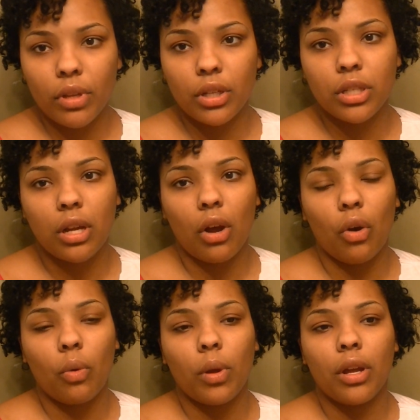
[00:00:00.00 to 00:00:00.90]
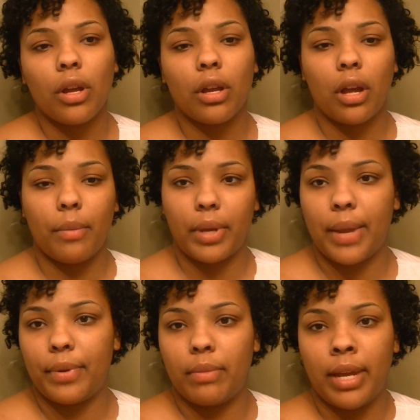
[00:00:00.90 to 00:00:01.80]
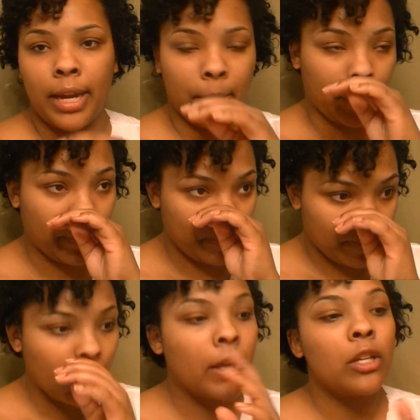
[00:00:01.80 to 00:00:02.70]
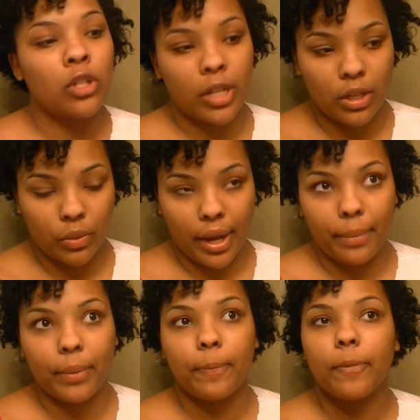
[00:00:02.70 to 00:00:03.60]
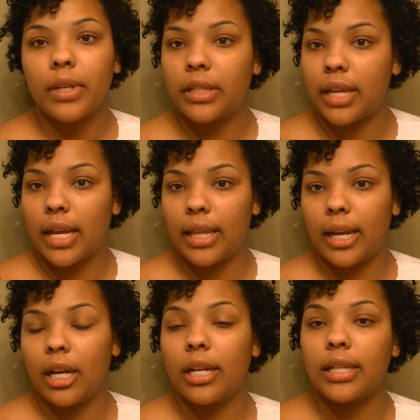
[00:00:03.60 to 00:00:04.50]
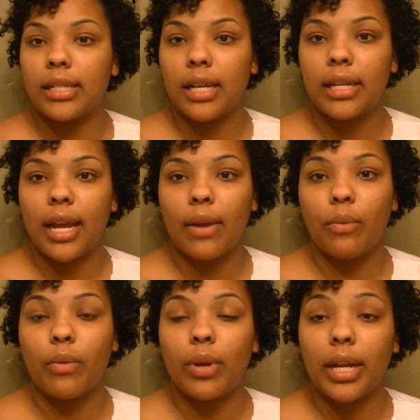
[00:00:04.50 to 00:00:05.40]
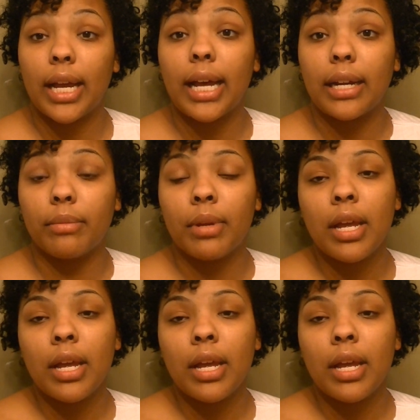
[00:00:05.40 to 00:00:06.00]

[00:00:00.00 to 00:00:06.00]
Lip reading: So I'm keeping him here. So that's what happened. He stayed there, and then Sunday we went and got him.